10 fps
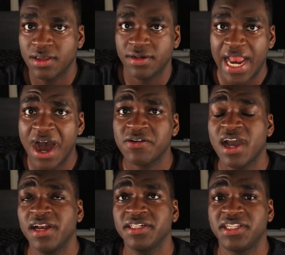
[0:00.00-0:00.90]
Now
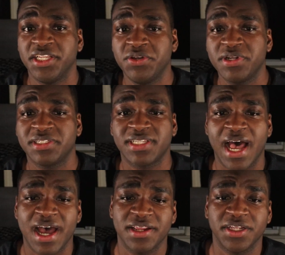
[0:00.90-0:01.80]
cutting to Yuta's
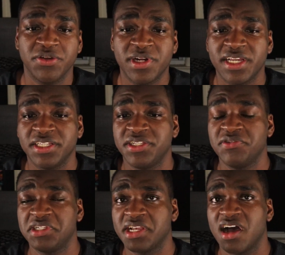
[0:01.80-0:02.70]
side, Yuta is
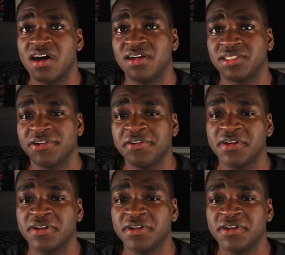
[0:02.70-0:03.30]
using a certain